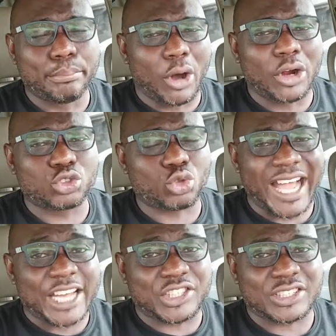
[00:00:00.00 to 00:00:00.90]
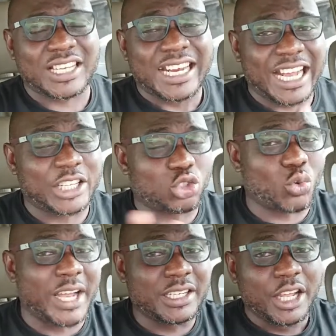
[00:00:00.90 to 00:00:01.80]
burns to ashes, that
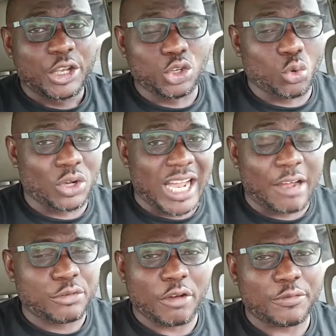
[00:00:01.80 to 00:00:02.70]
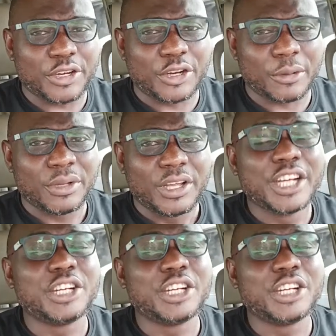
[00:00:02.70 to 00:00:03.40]
is when you will have your freedom.